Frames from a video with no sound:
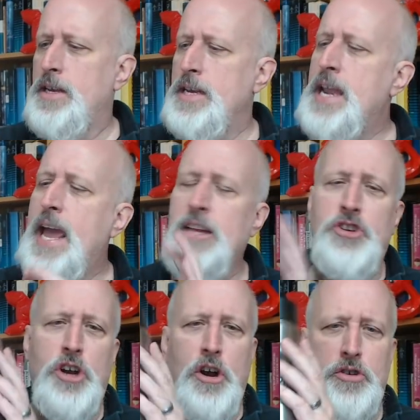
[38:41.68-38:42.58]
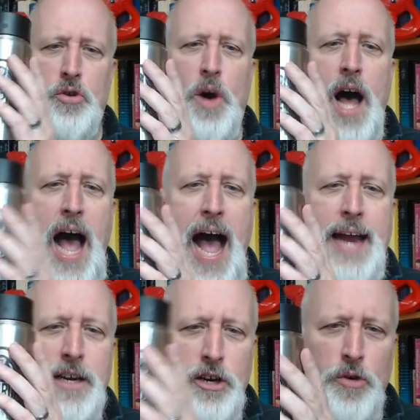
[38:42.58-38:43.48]
nature to a high
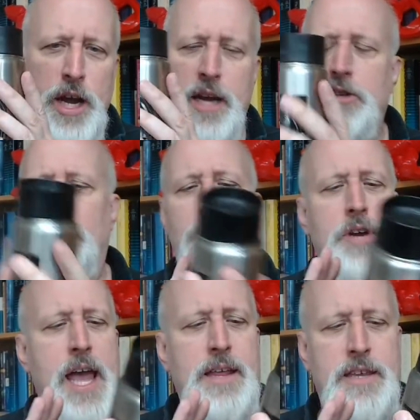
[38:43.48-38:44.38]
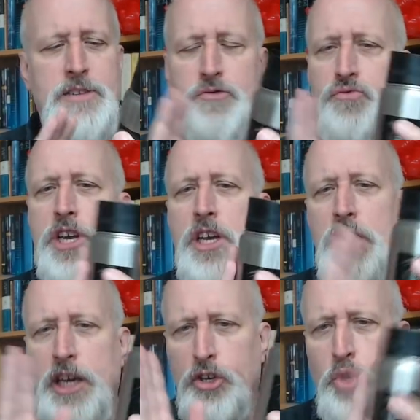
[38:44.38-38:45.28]
degree to create this
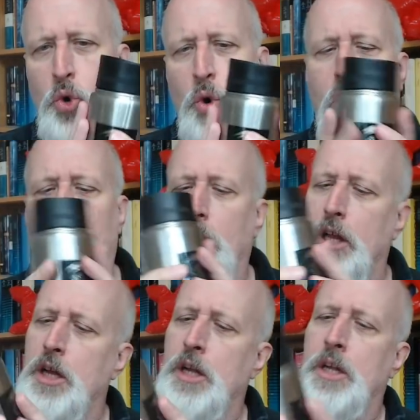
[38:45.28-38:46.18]
really cool